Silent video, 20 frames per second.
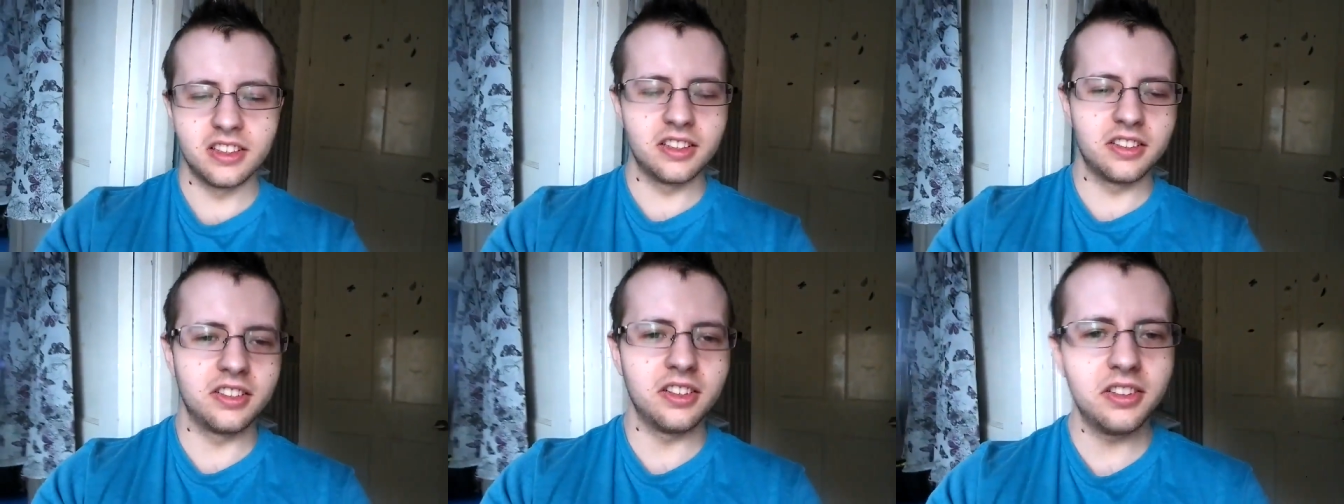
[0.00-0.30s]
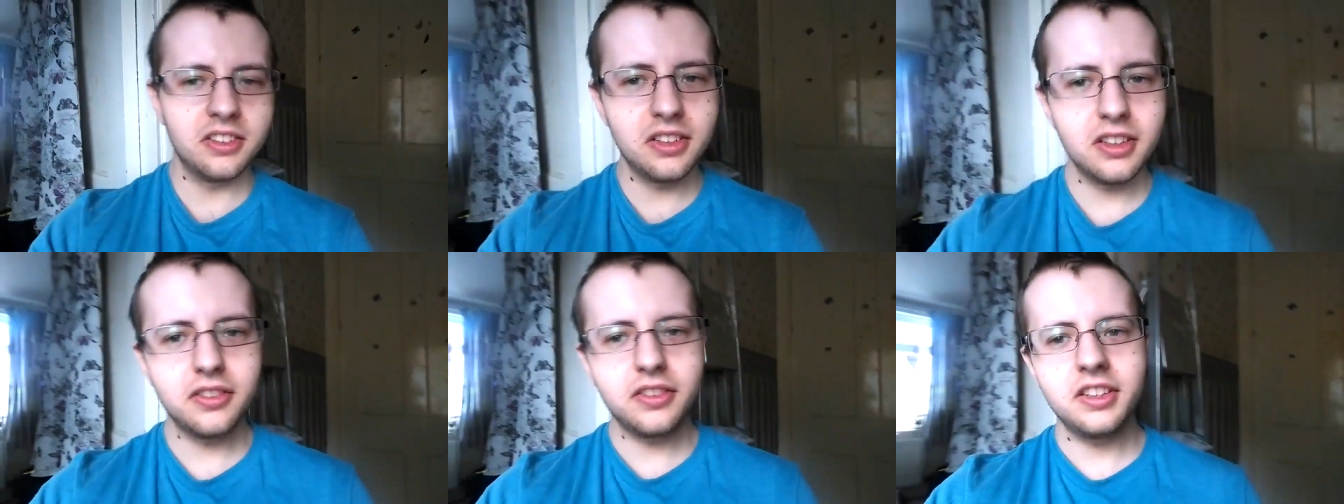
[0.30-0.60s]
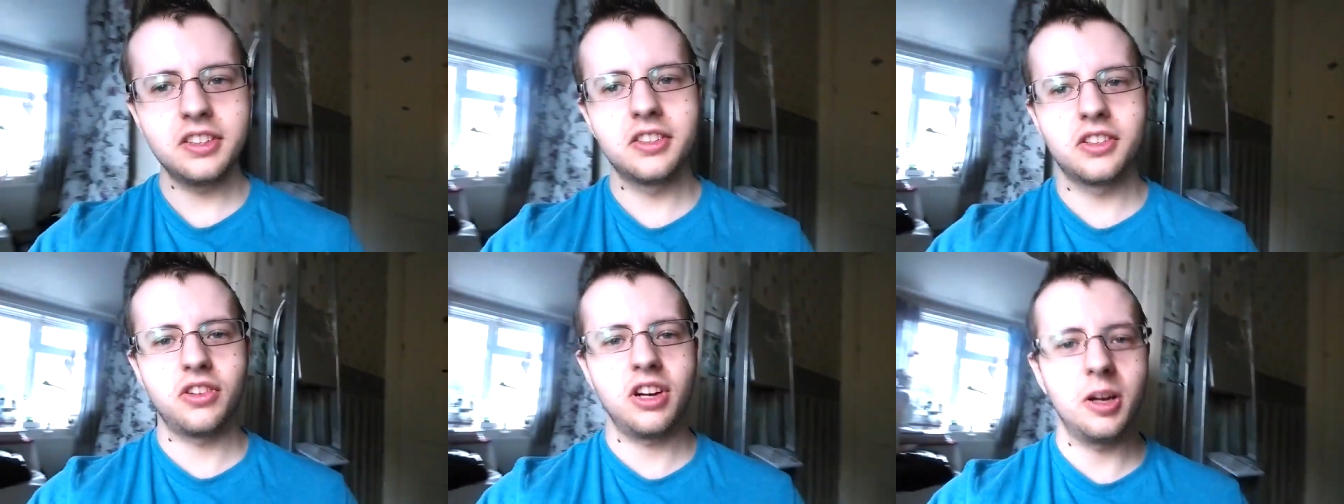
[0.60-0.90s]
I don't know if
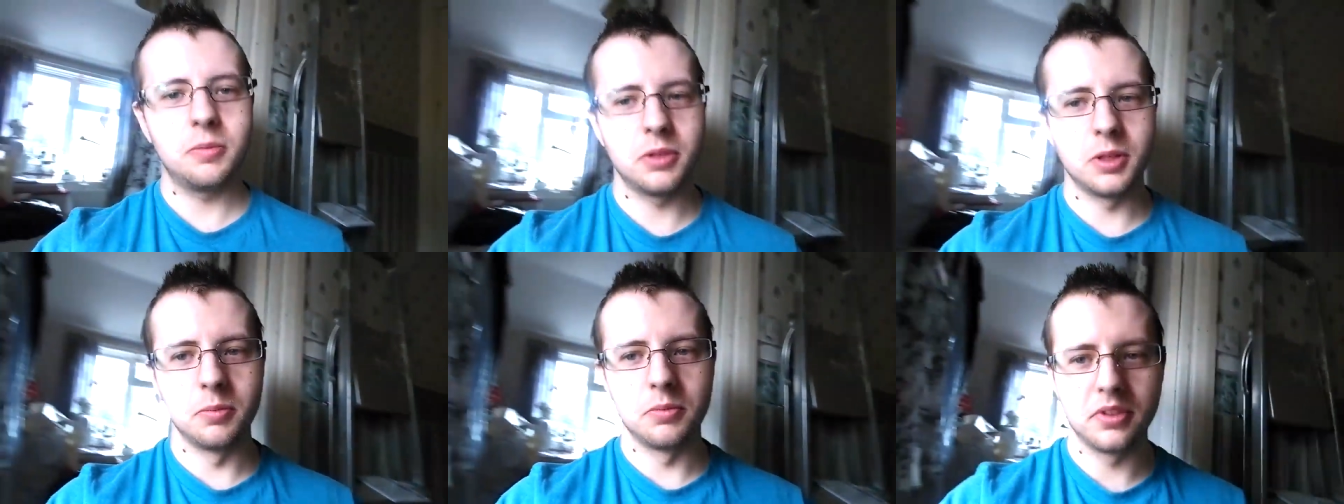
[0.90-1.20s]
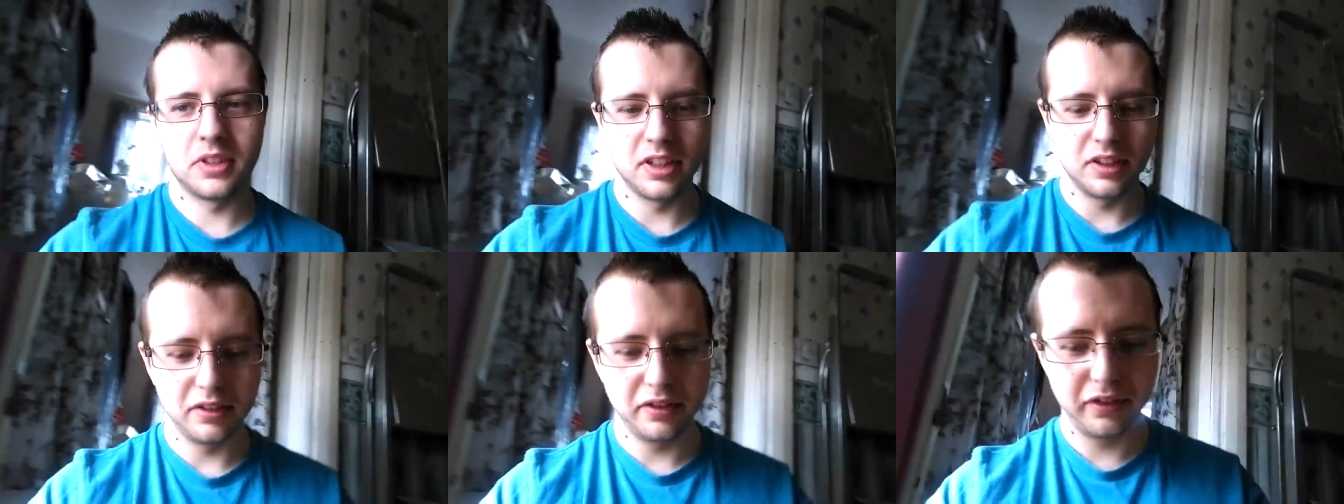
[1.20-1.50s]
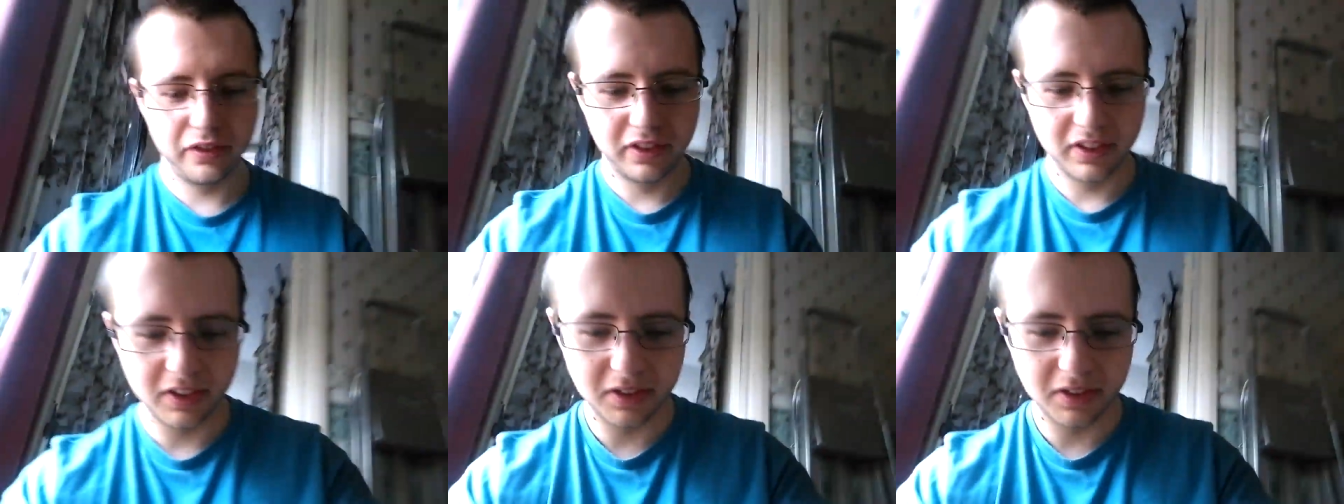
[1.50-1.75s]
he's trapped himself.